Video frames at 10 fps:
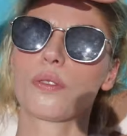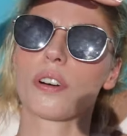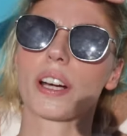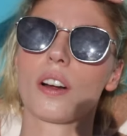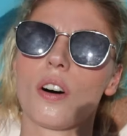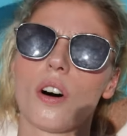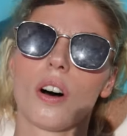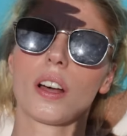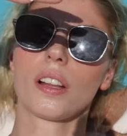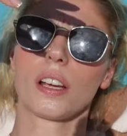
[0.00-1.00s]
friggin'
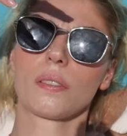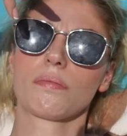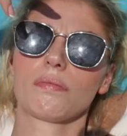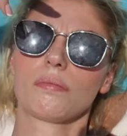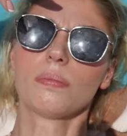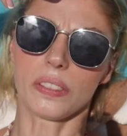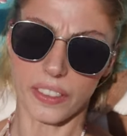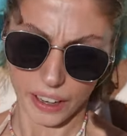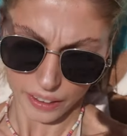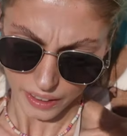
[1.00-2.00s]
hot, like
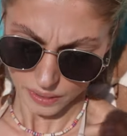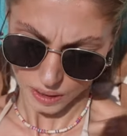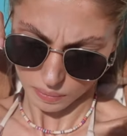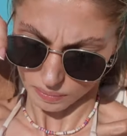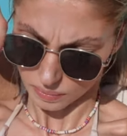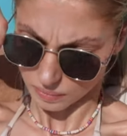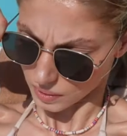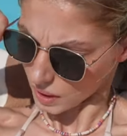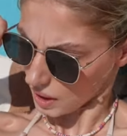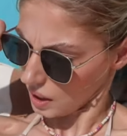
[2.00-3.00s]
30 something,
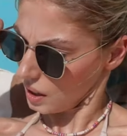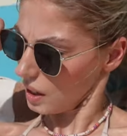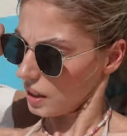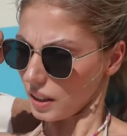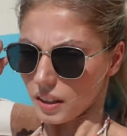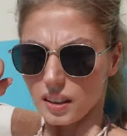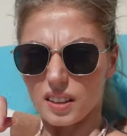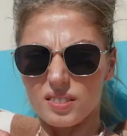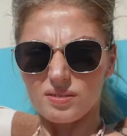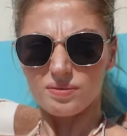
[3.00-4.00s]
I think.
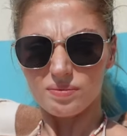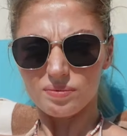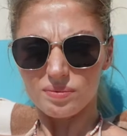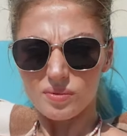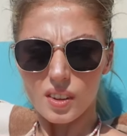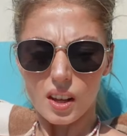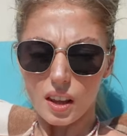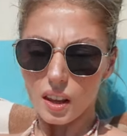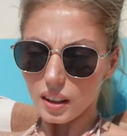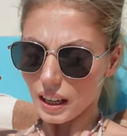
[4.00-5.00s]
Yeah.
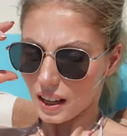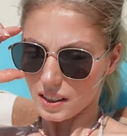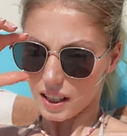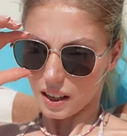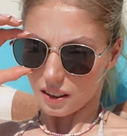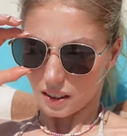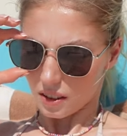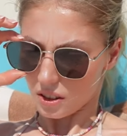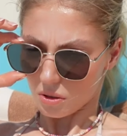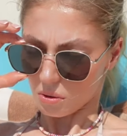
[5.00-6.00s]
Can't see anything,
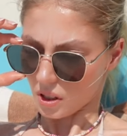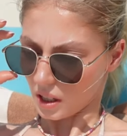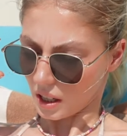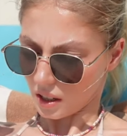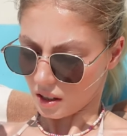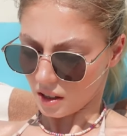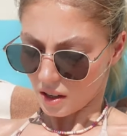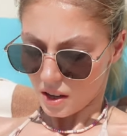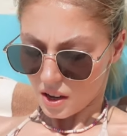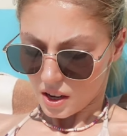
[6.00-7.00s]
it's so sunny.
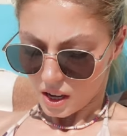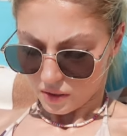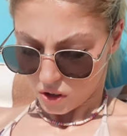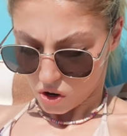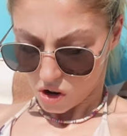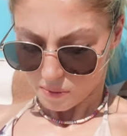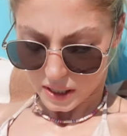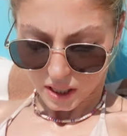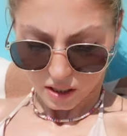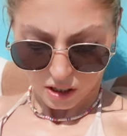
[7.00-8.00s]
I've got all
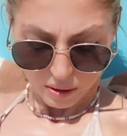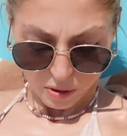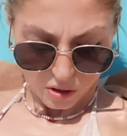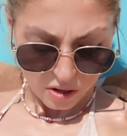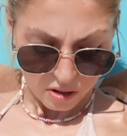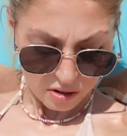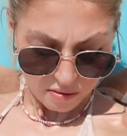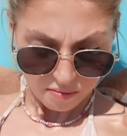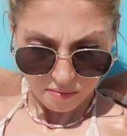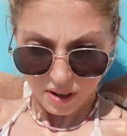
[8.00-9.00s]
my sun cream on.
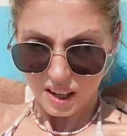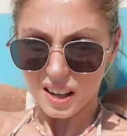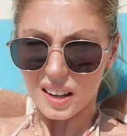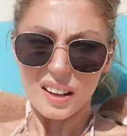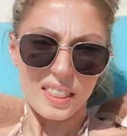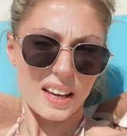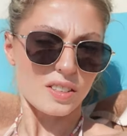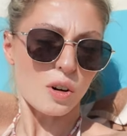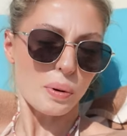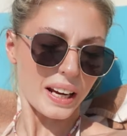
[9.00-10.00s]
And
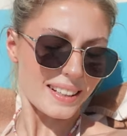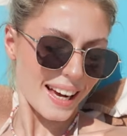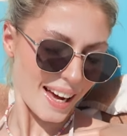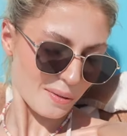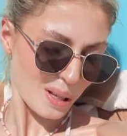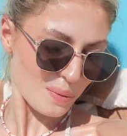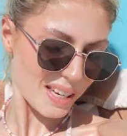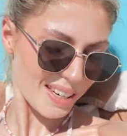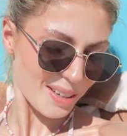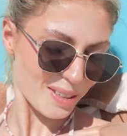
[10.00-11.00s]
let's hope I get a tan, we'll
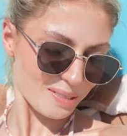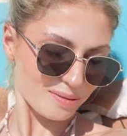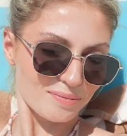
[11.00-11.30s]
update you.